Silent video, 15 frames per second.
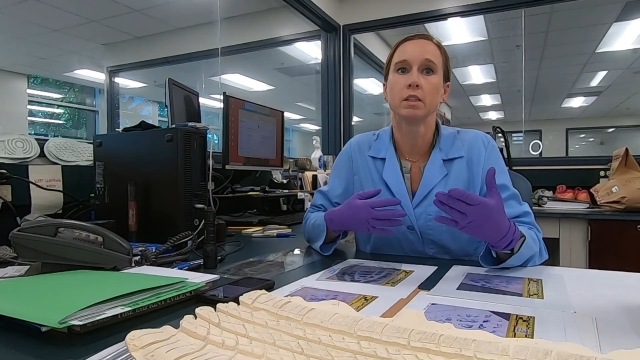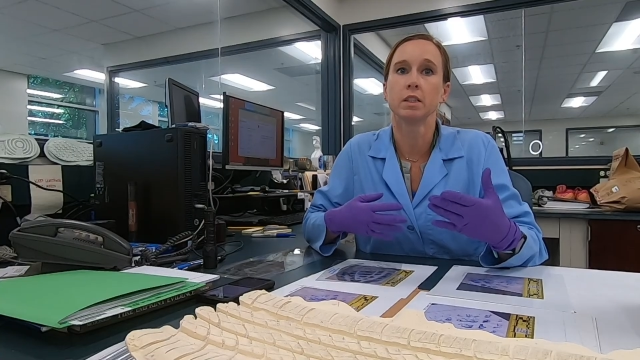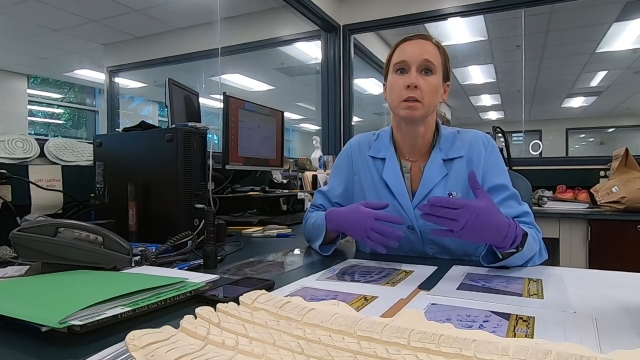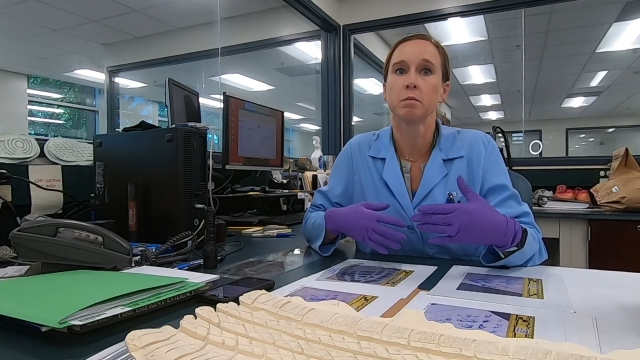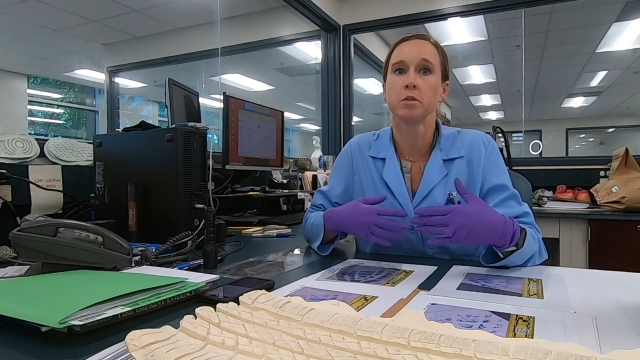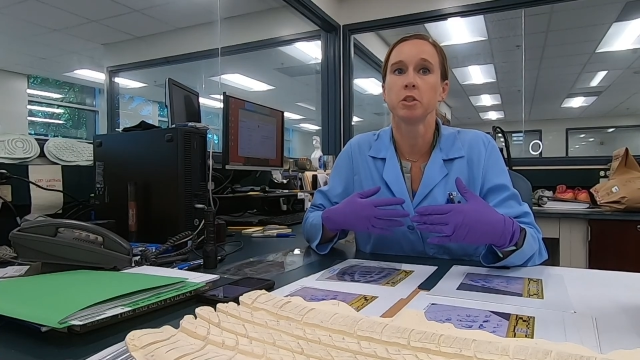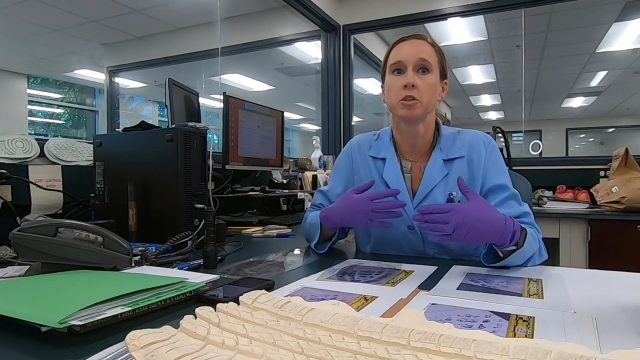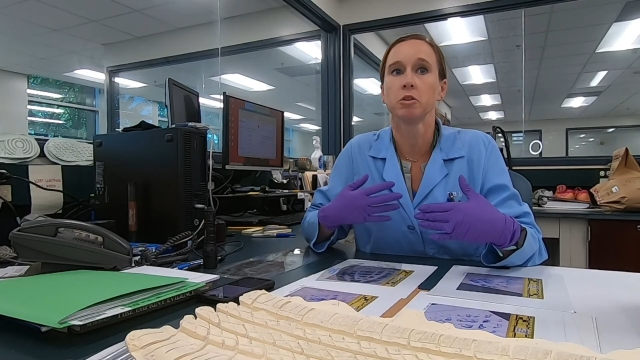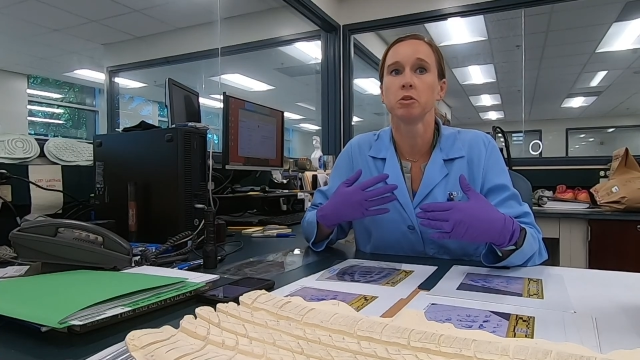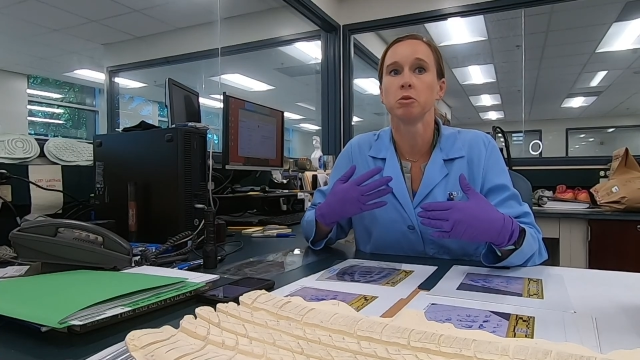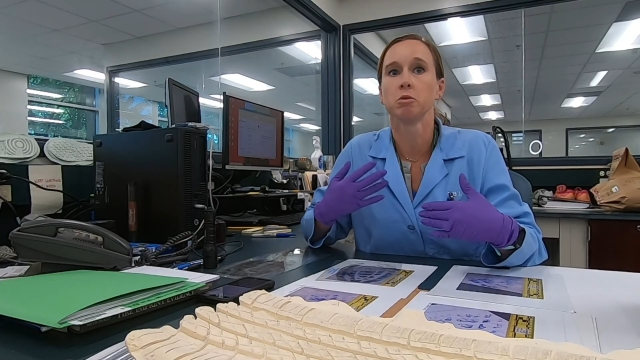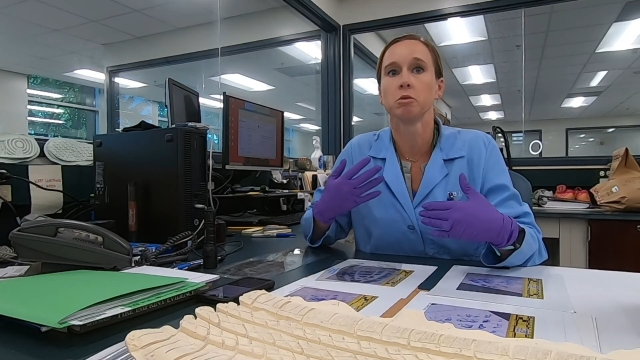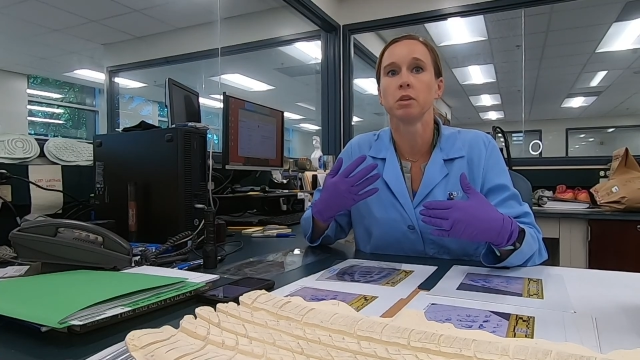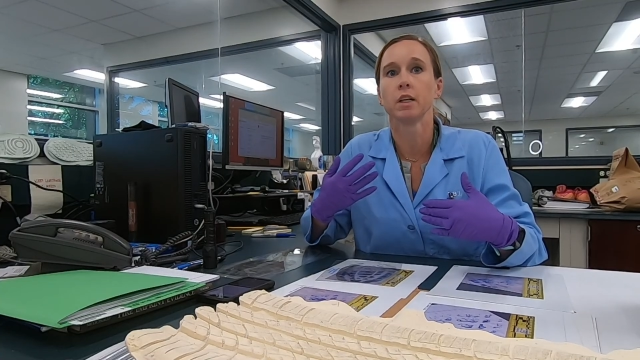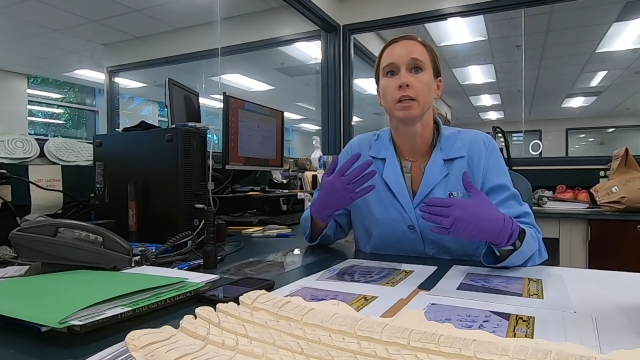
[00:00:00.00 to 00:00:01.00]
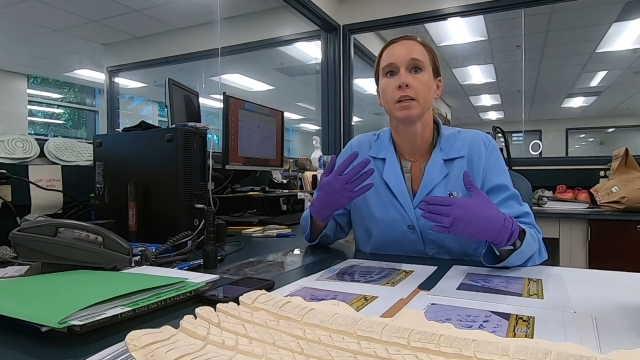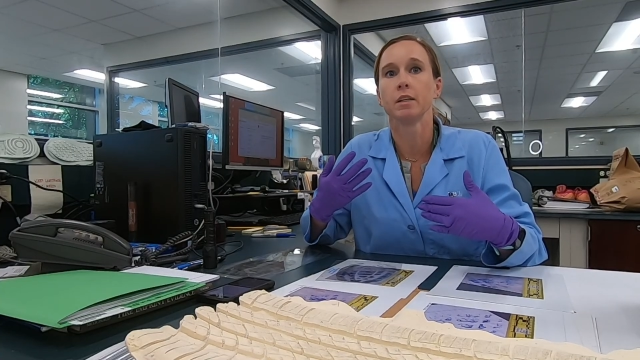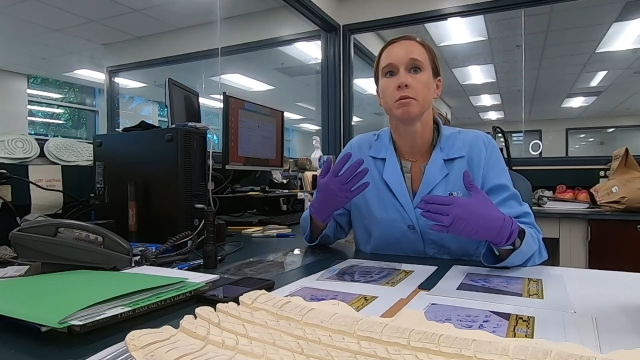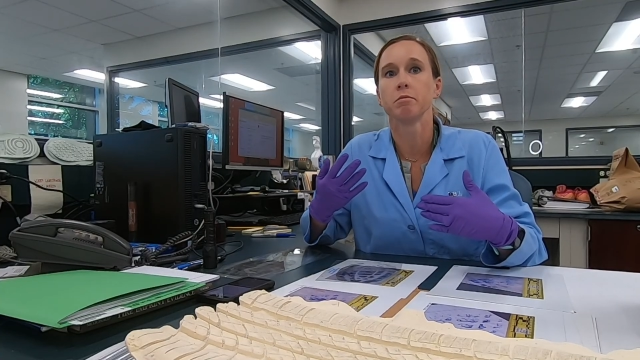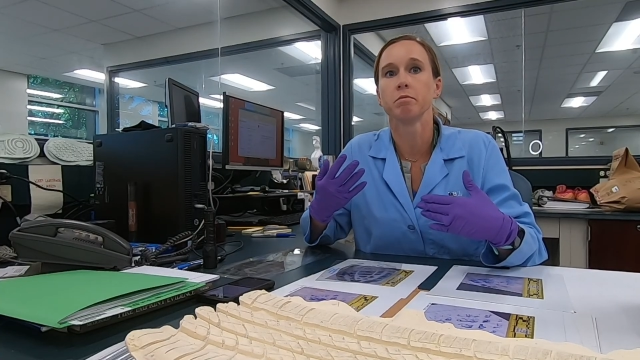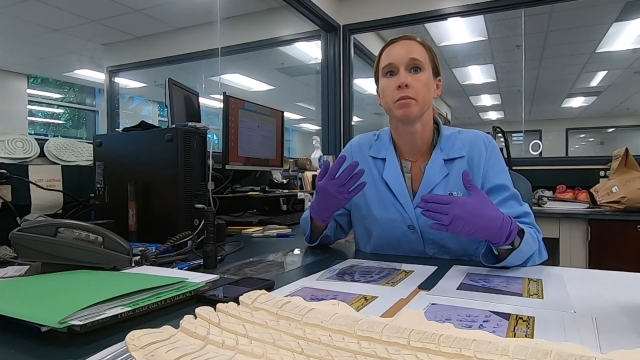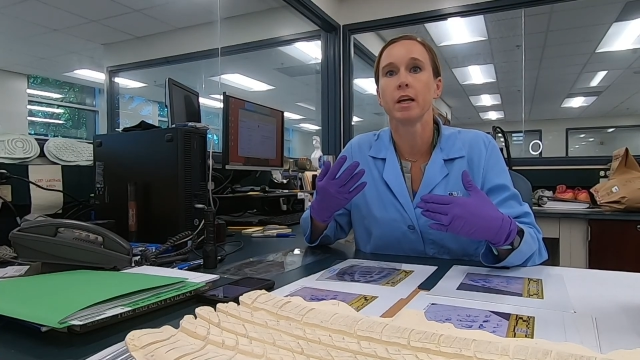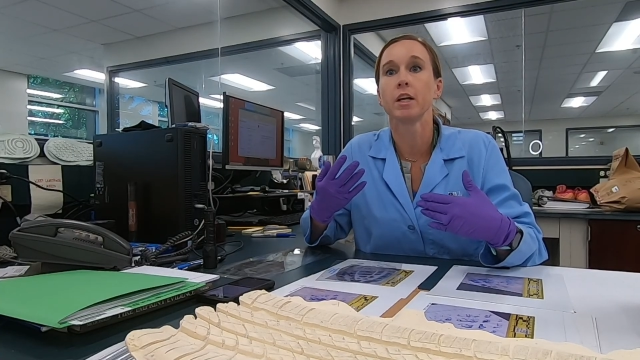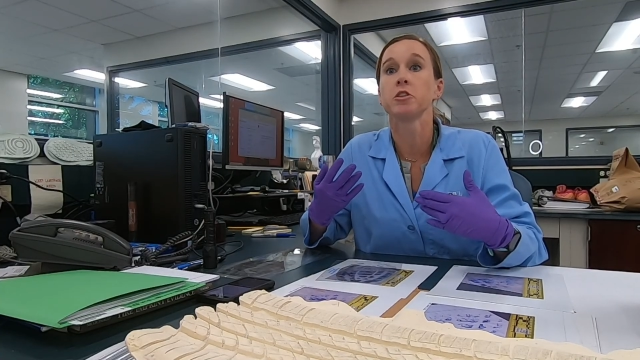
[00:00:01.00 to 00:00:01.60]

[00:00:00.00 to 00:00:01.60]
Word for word: adept to um,